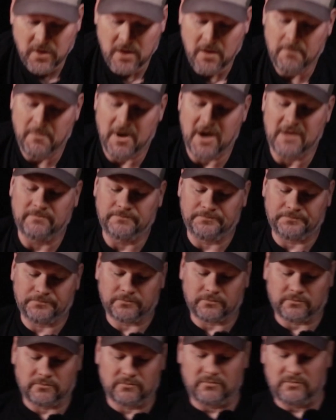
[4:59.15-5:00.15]
But
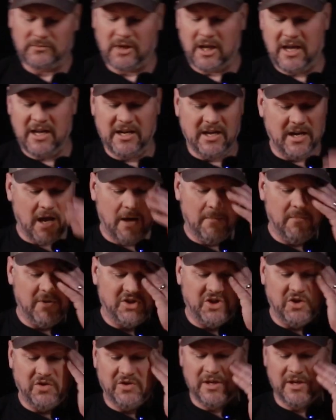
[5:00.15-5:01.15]
he did not misuse